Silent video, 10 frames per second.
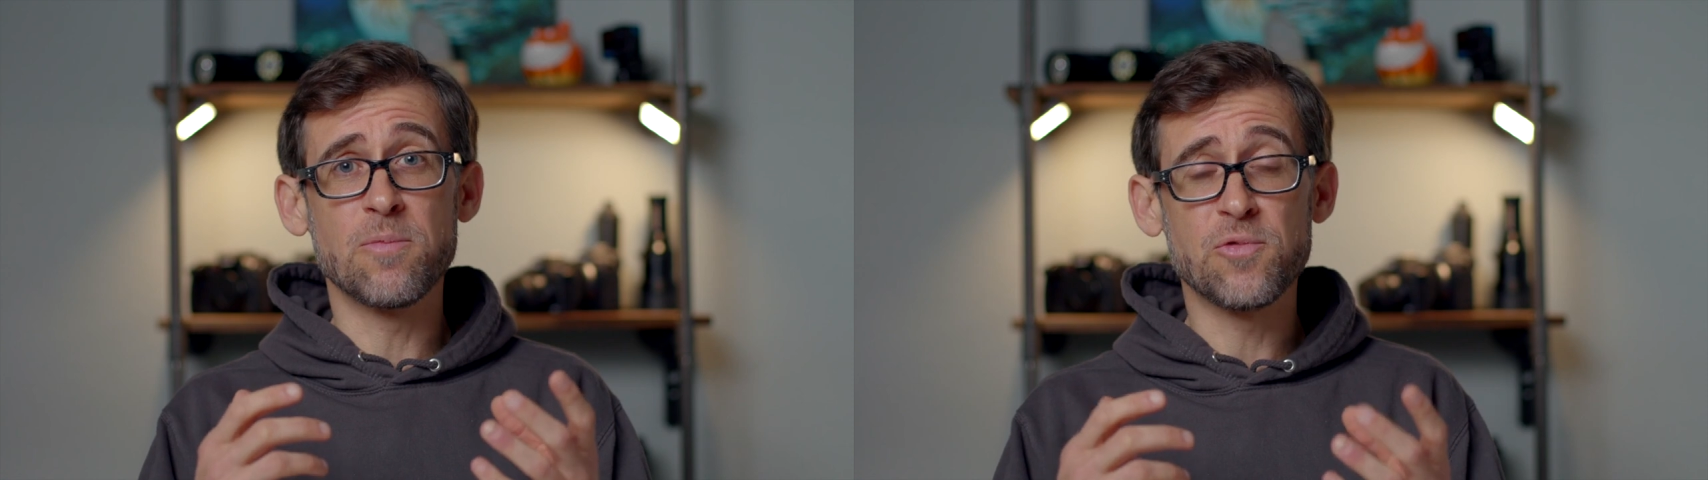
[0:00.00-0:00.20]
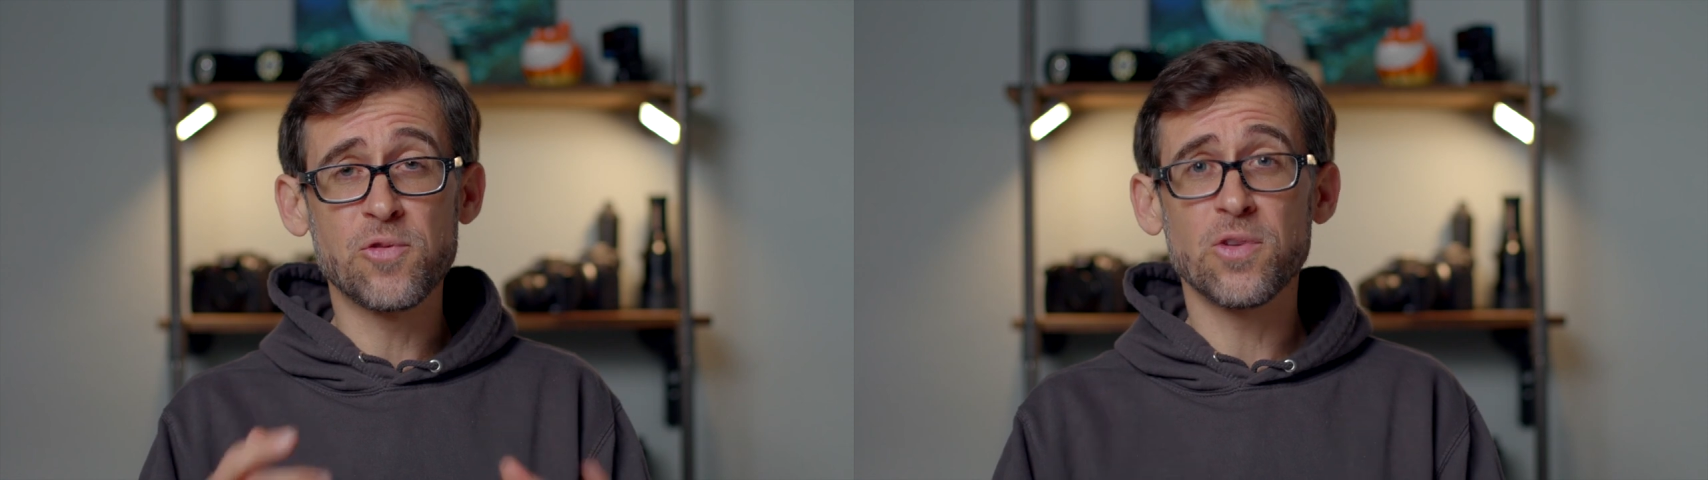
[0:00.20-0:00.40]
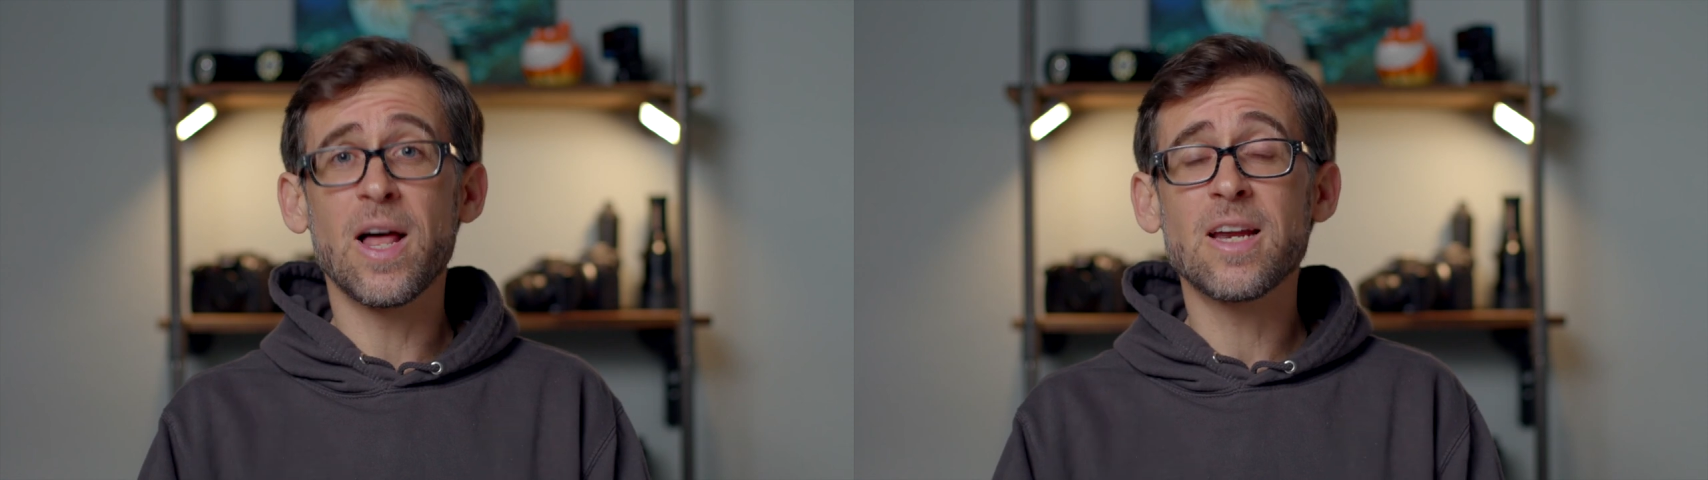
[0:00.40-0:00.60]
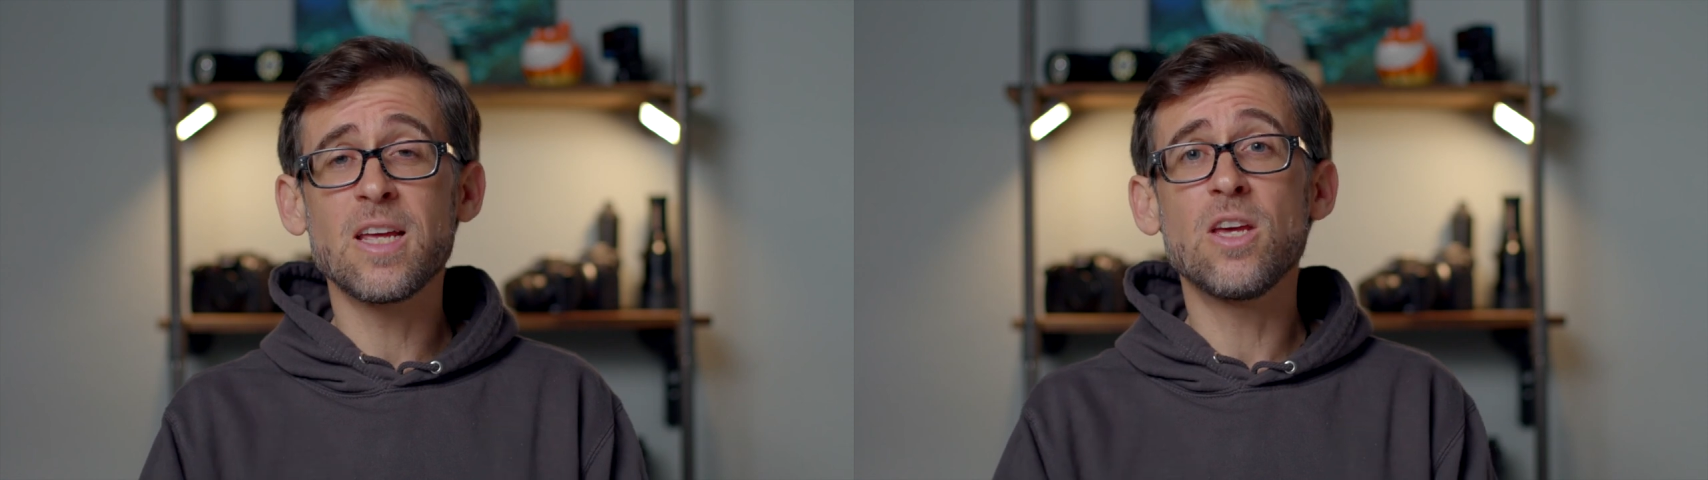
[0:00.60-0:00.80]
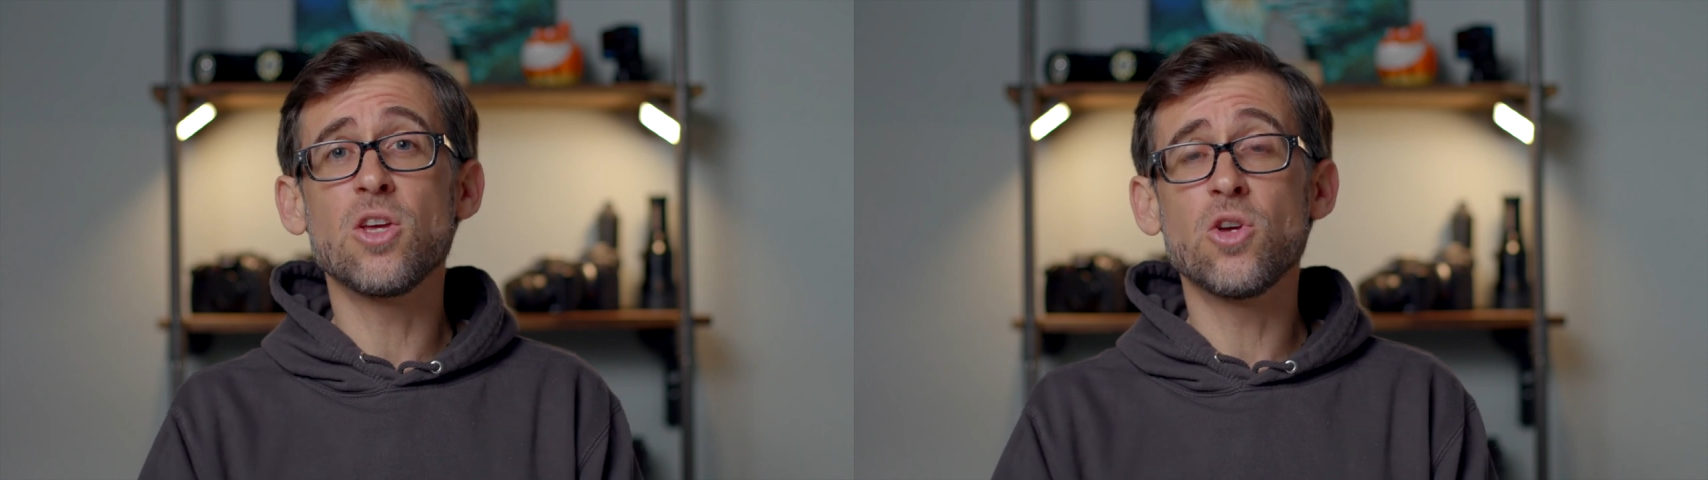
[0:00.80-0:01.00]

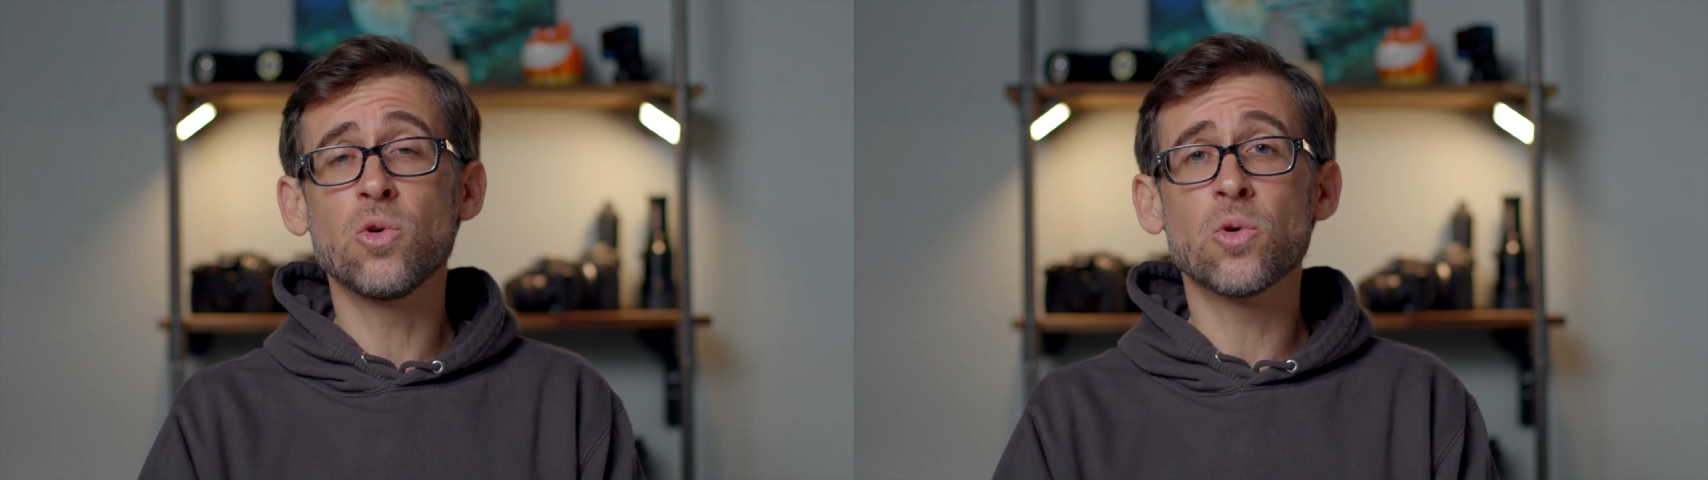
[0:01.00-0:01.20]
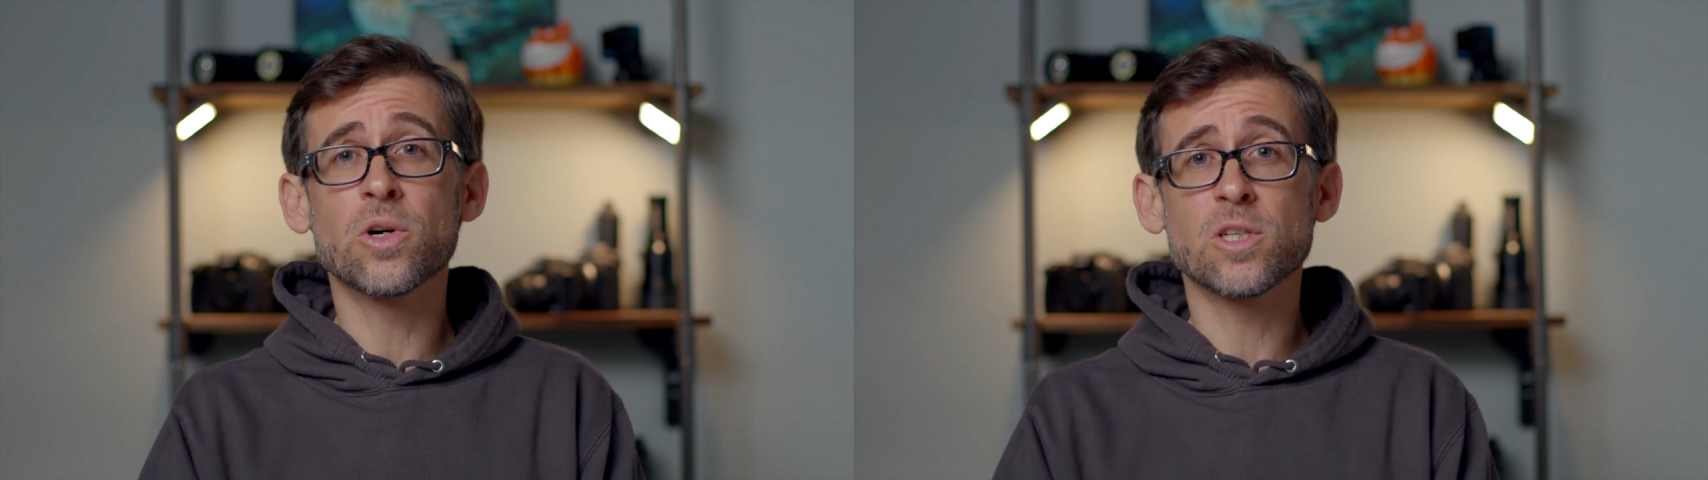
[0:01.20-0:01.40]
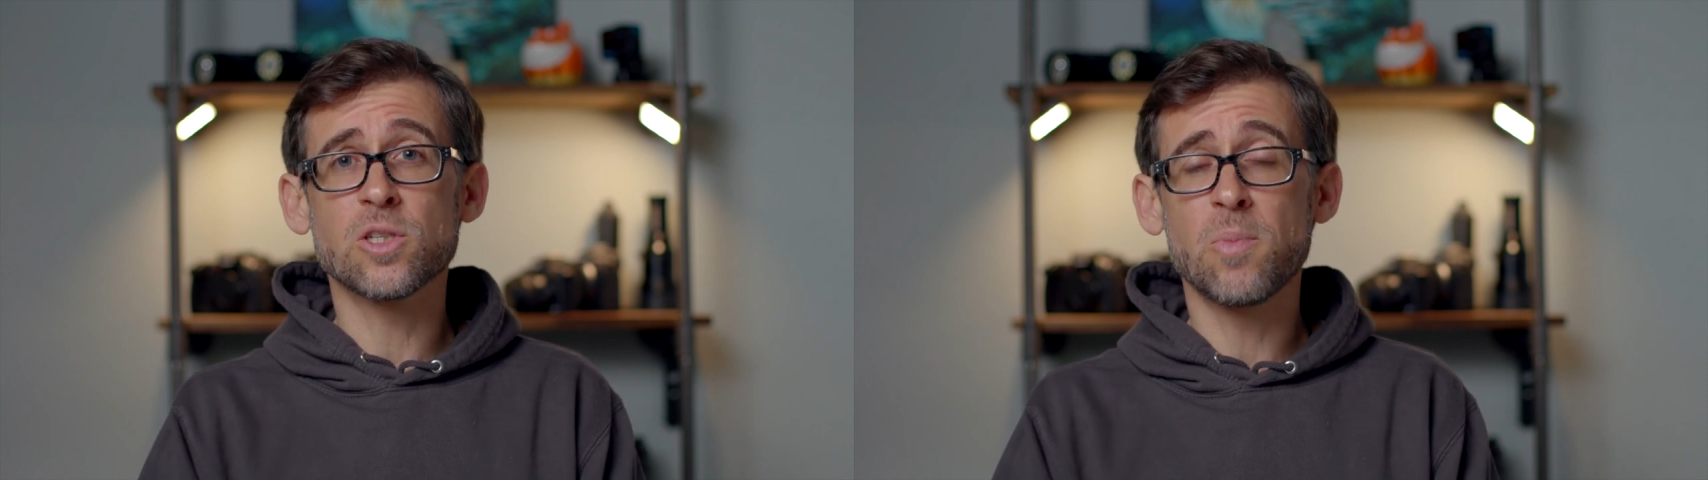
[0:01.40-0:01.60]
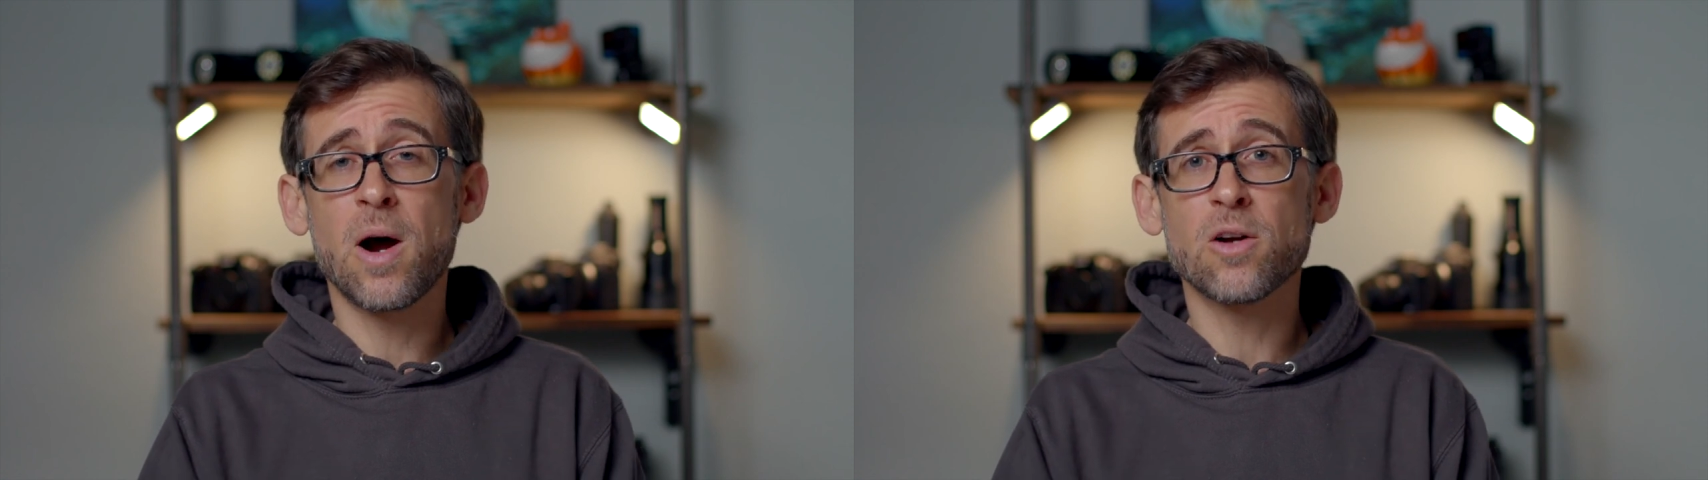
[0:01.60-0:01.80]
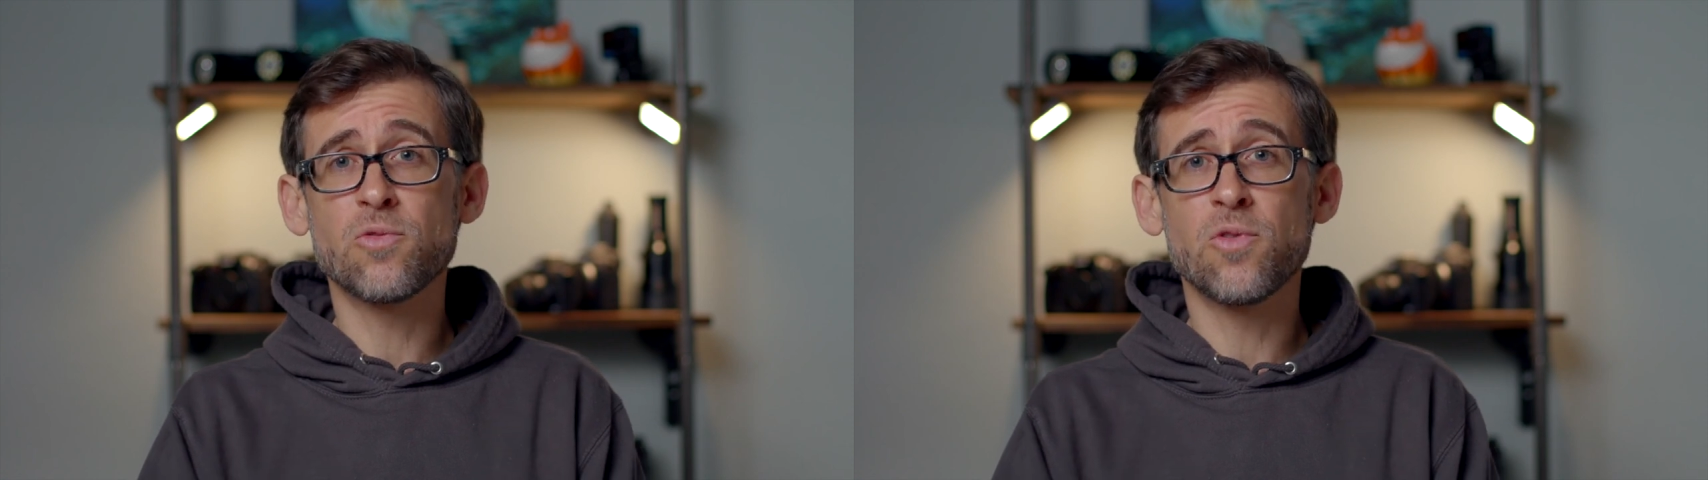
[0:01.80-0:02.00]
flooding your
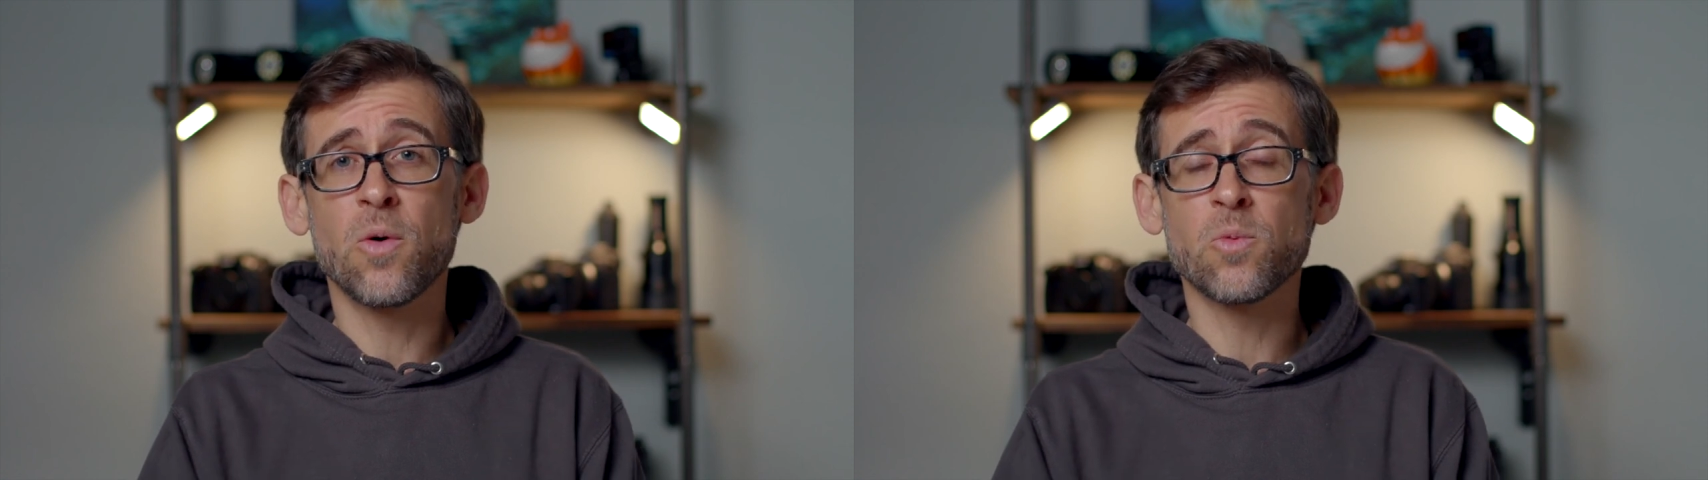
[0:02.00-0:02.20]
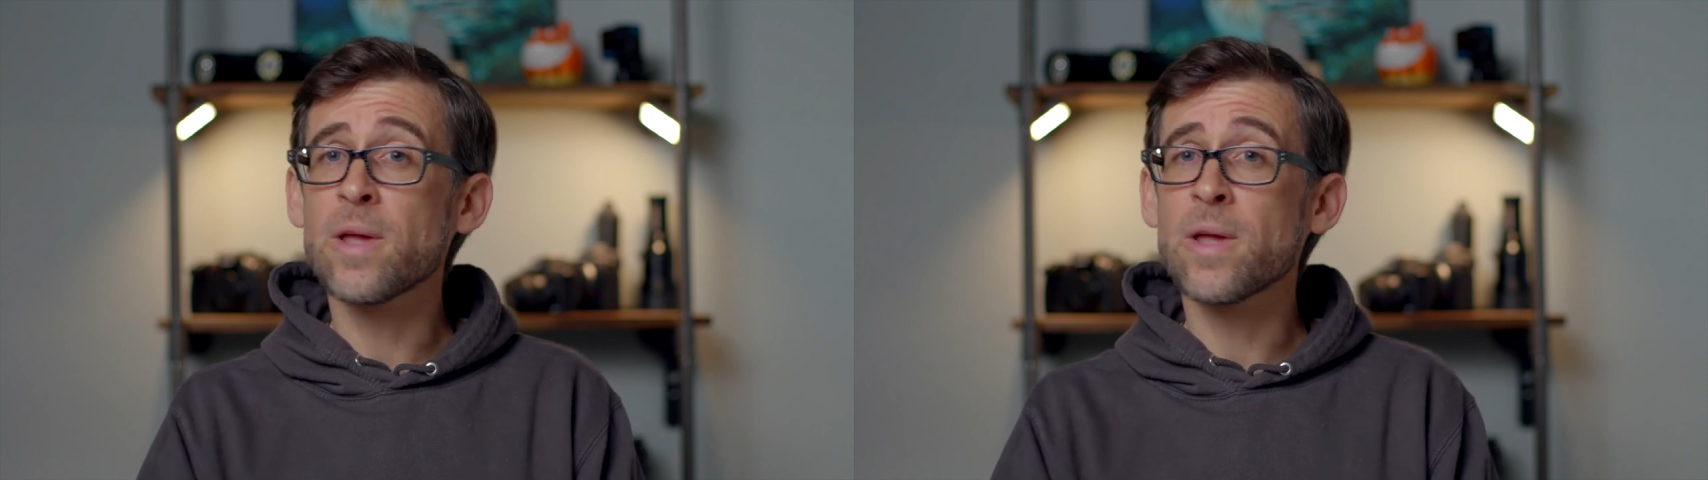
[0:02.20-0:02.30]
smartphone